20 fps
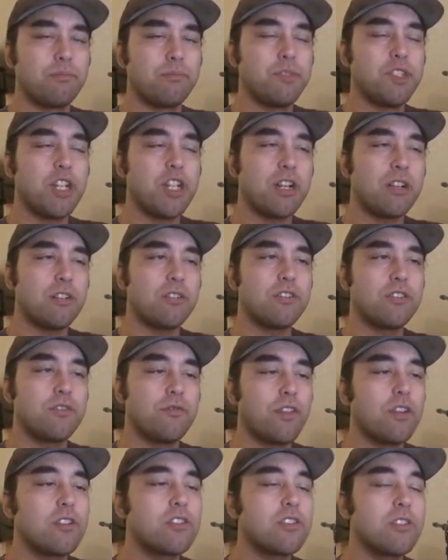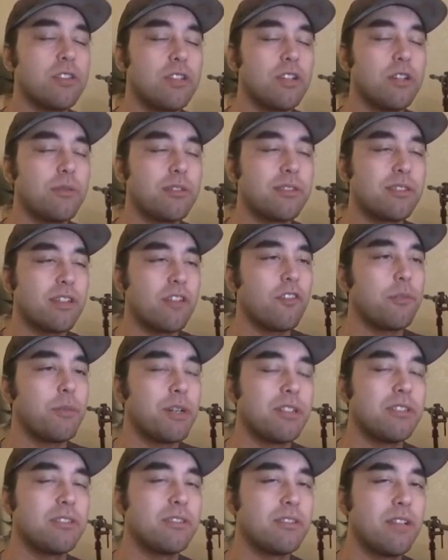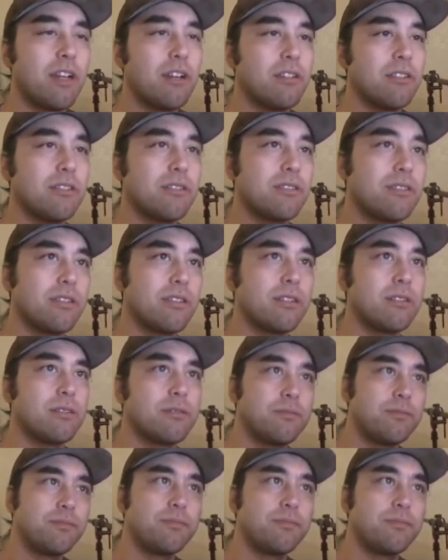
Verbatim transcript: virtually almost everybody's hairless there.